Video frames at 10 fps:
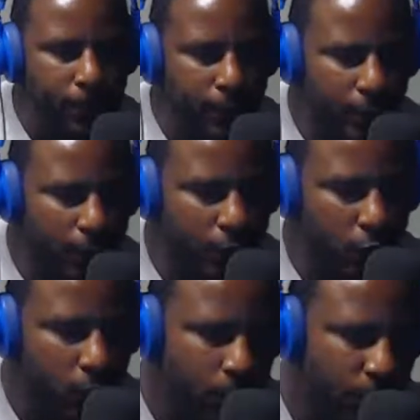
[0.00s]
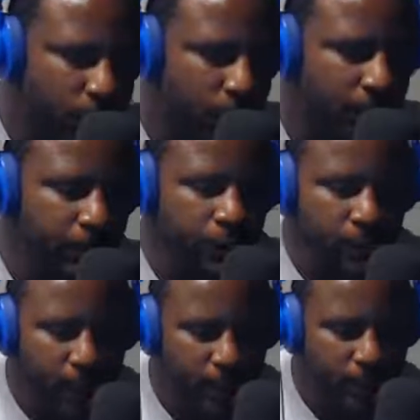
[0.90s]
and just open up some people's
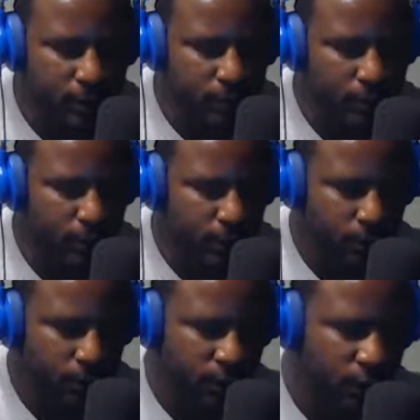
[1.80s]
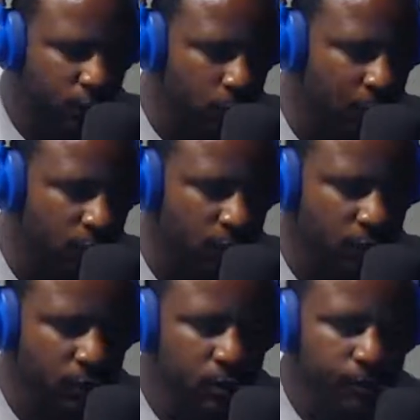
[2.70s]
eyes to the
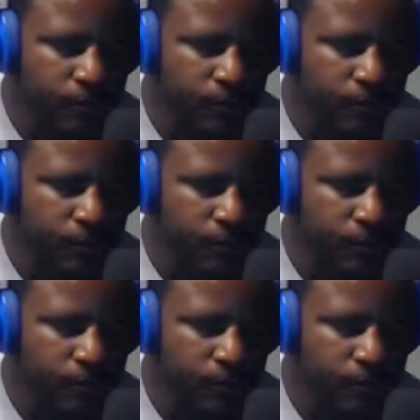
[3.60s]
situations.